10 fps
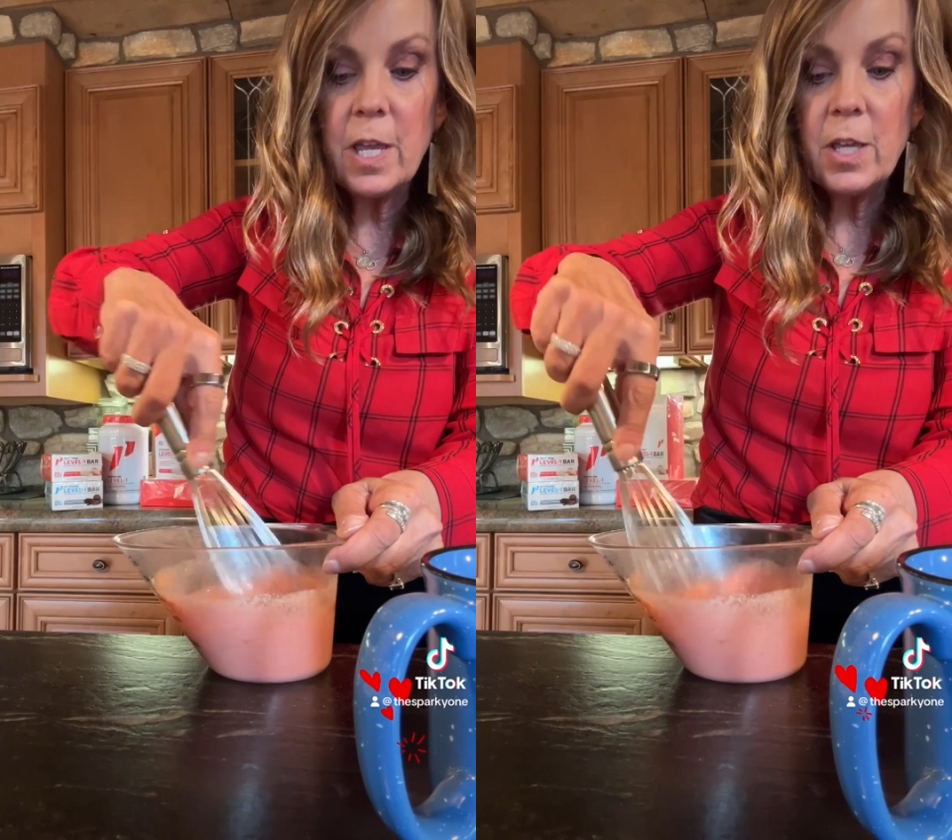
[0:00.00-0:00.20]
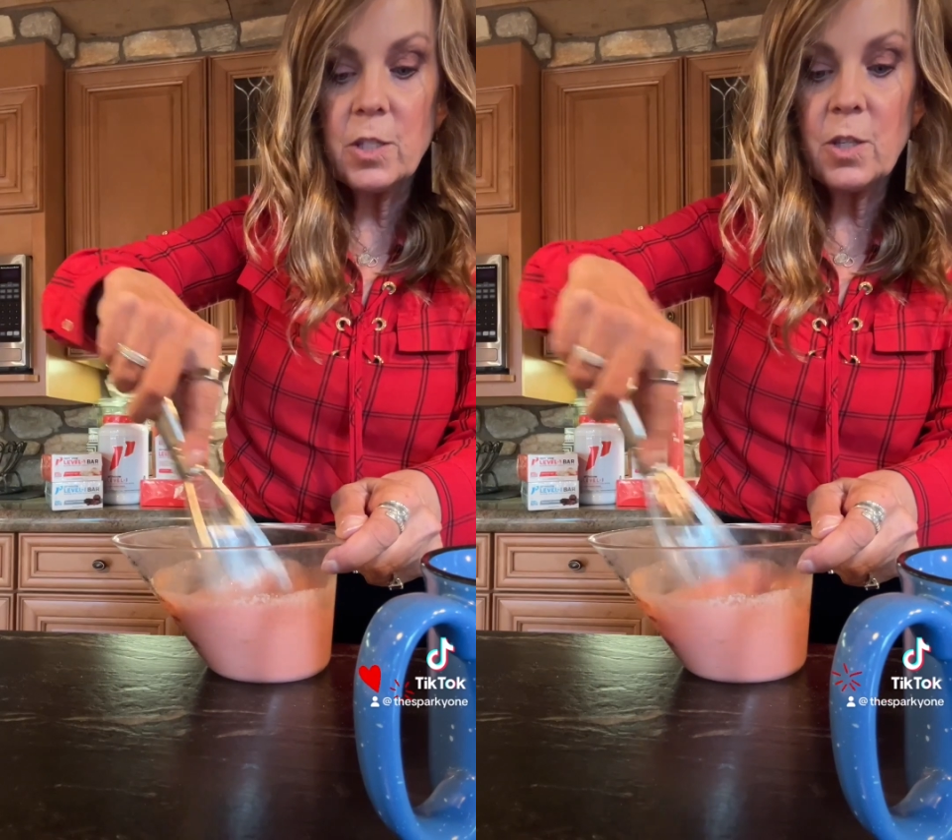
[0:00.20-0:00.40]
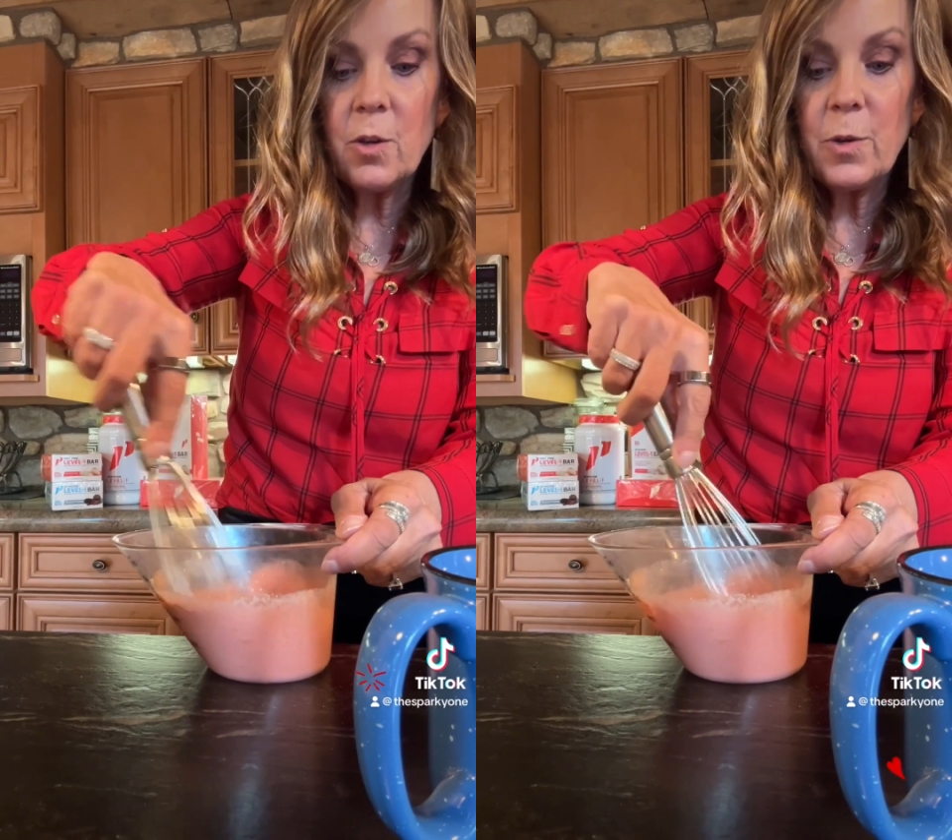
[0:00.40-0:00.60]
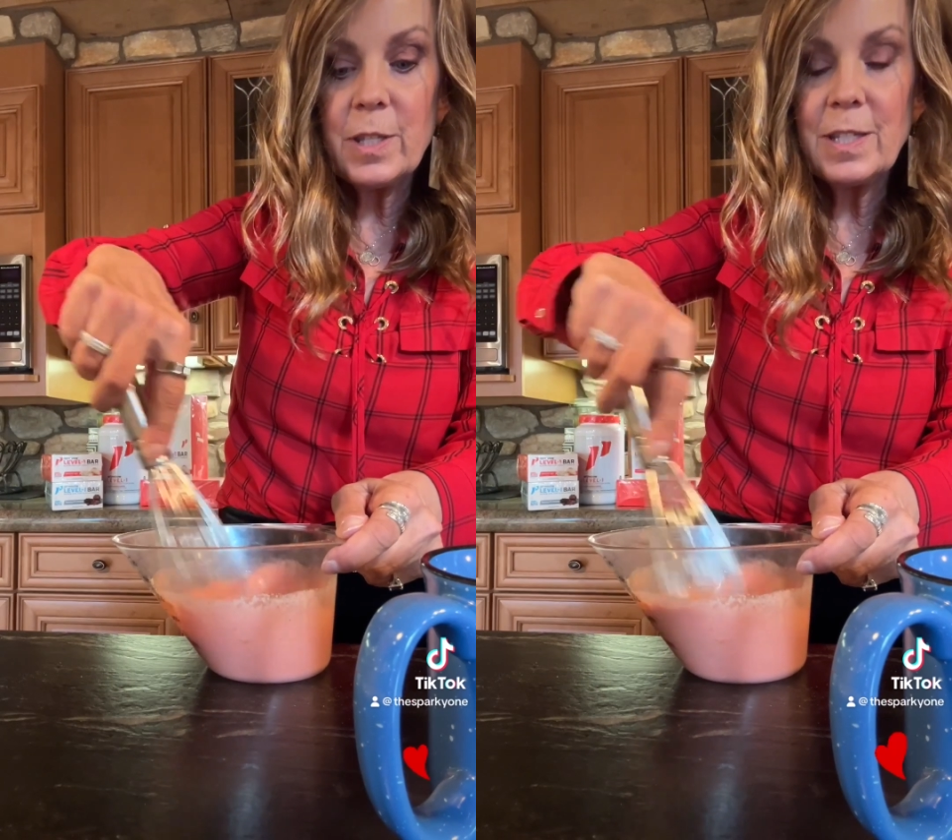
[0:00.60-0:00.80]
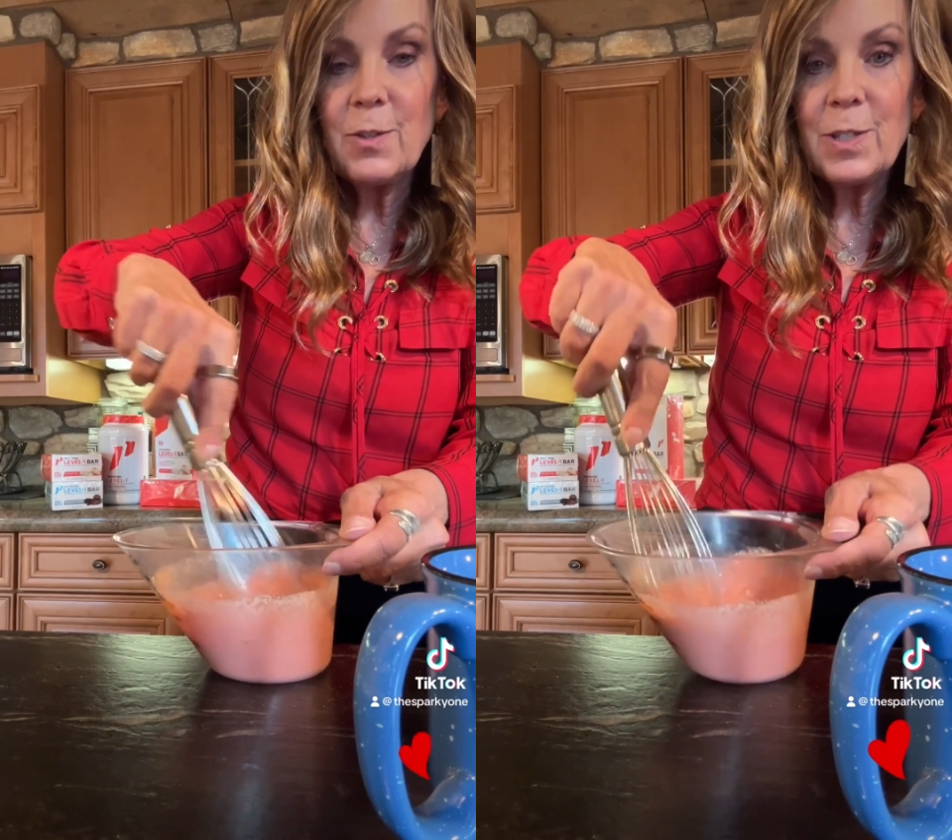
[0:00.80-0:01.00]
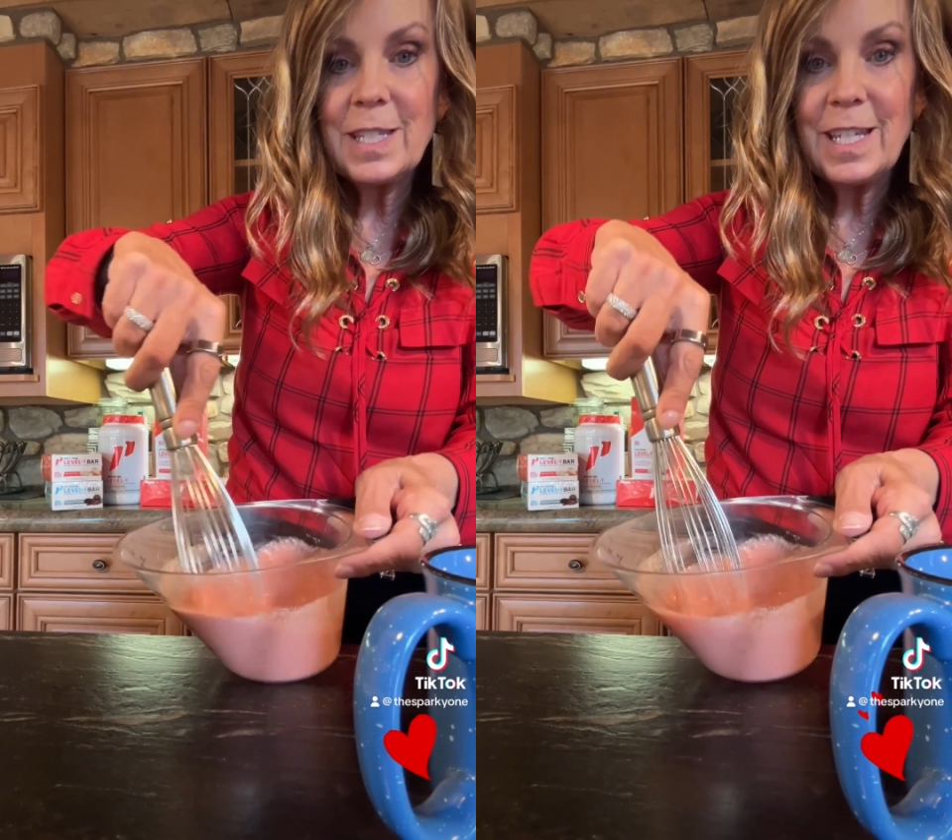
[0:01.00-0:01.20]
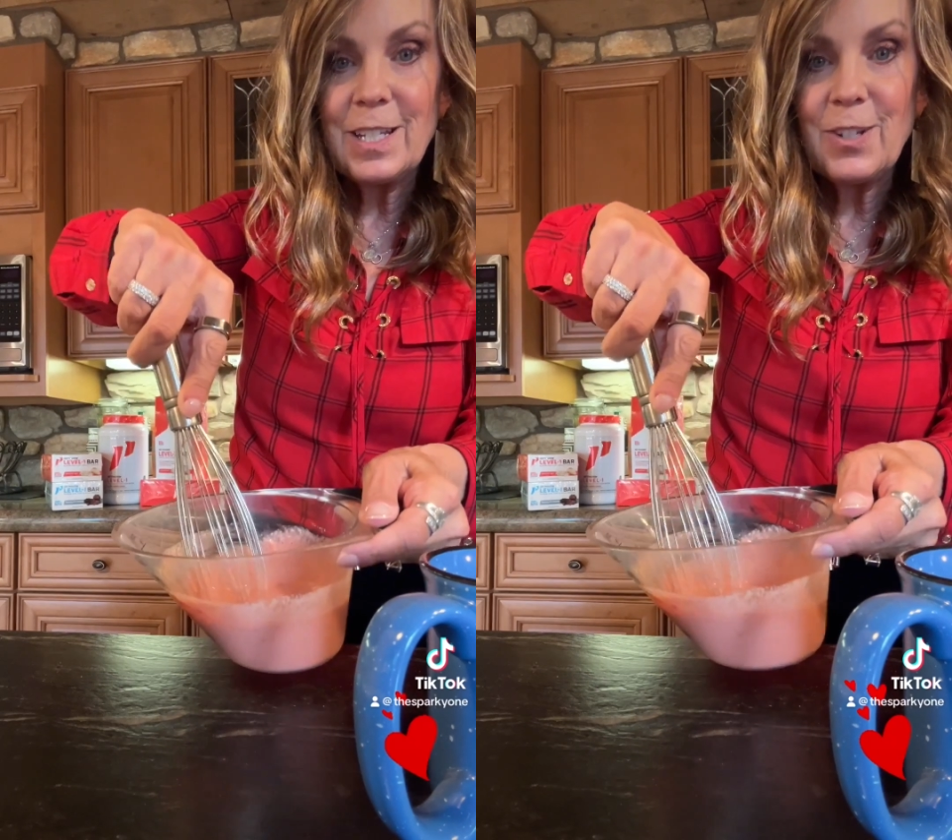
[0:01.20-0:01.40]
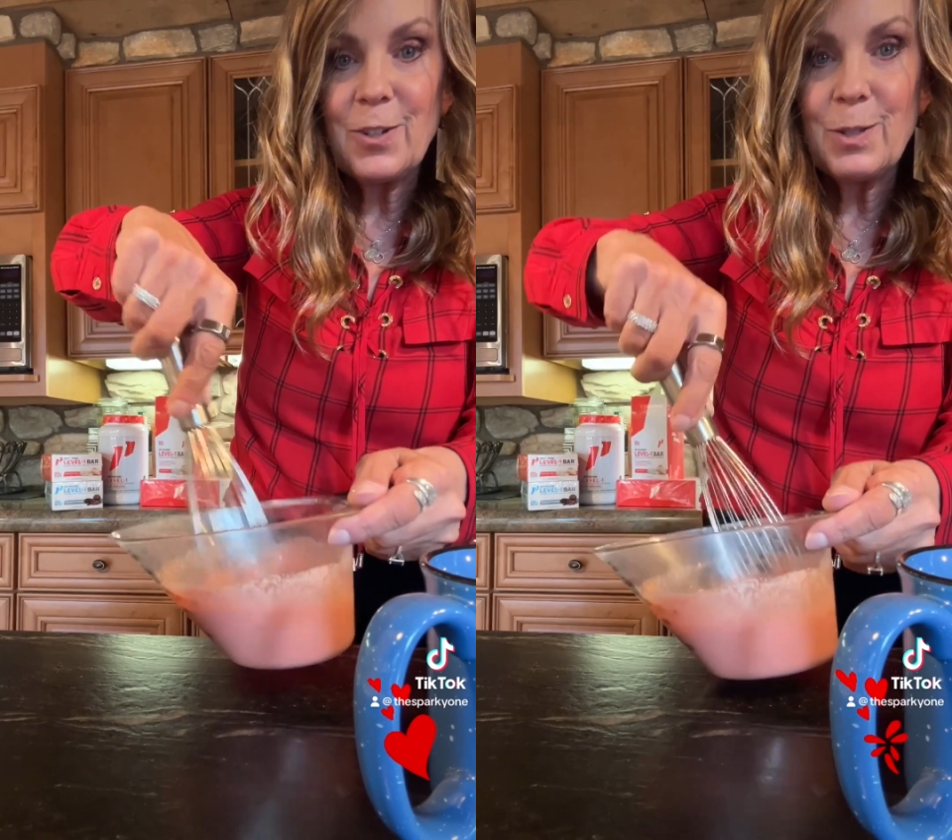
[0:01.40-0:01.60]
So, and you can see it
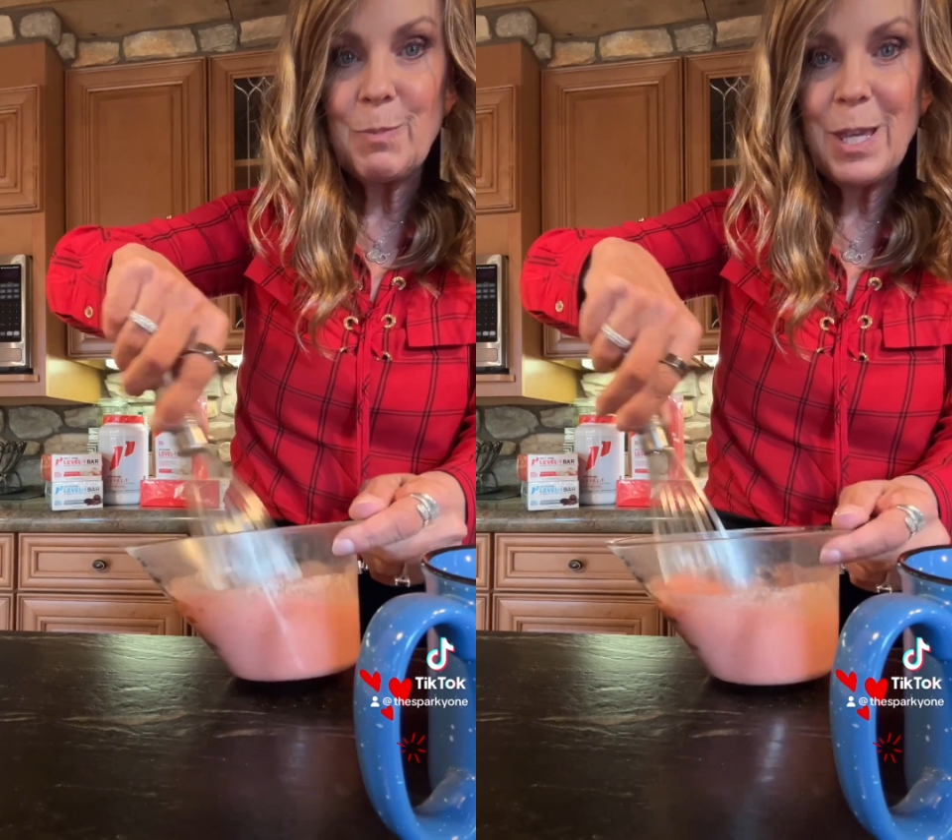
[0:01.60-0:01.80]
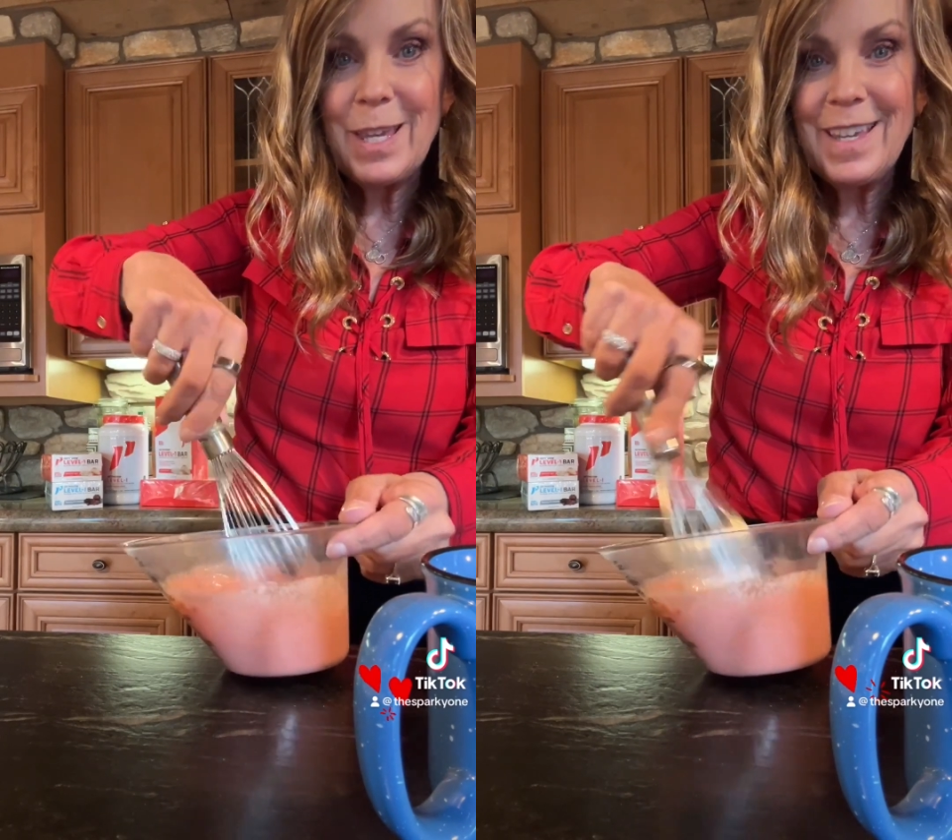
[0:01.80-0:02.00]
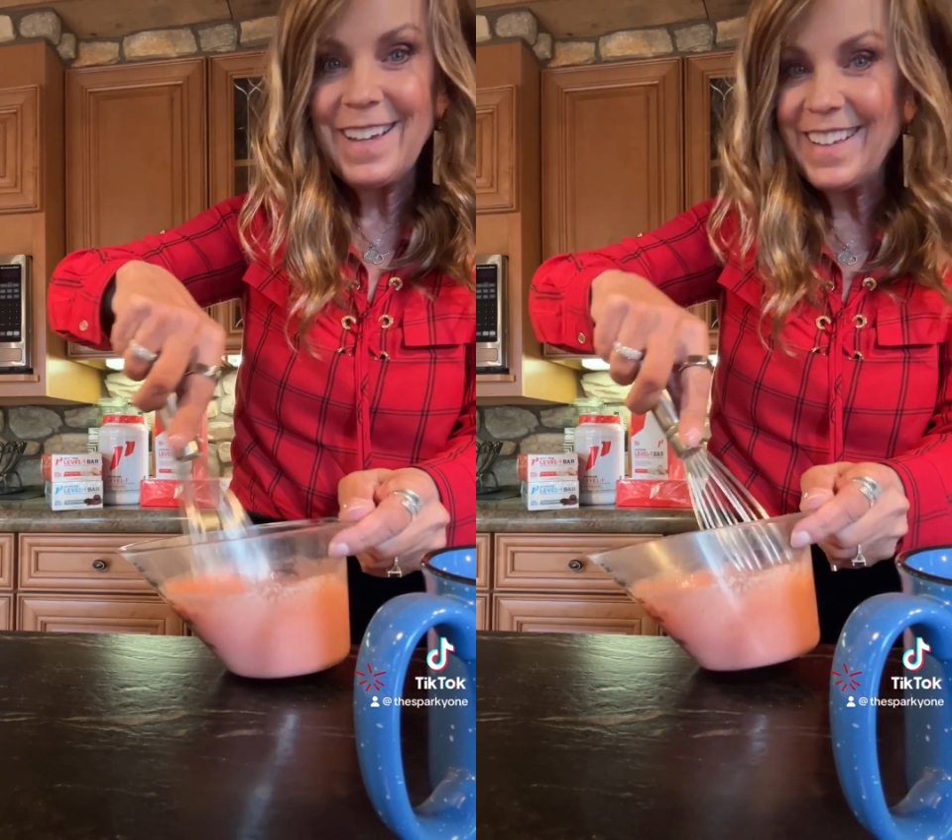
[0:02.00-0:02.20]
turns pink.